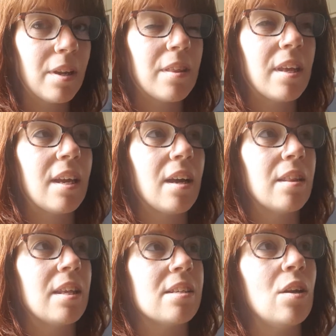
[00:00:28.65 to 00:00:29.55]
I think
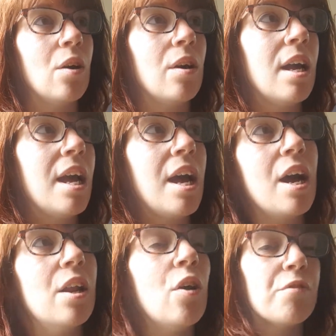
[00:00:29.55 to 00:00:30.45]
there's a
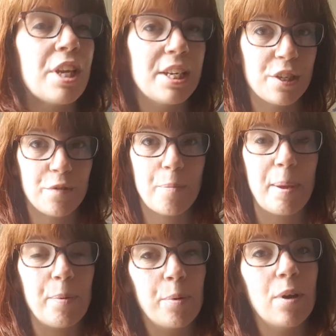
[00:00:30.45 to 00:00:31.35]
lot of changes for
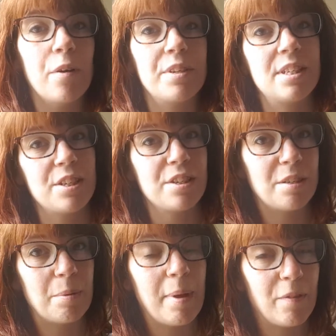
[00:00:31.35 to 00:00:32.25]
people, a lot of decisions to
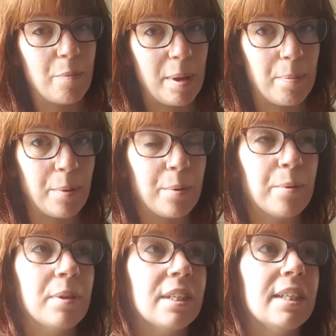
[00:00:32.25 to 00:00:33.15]
be made for people.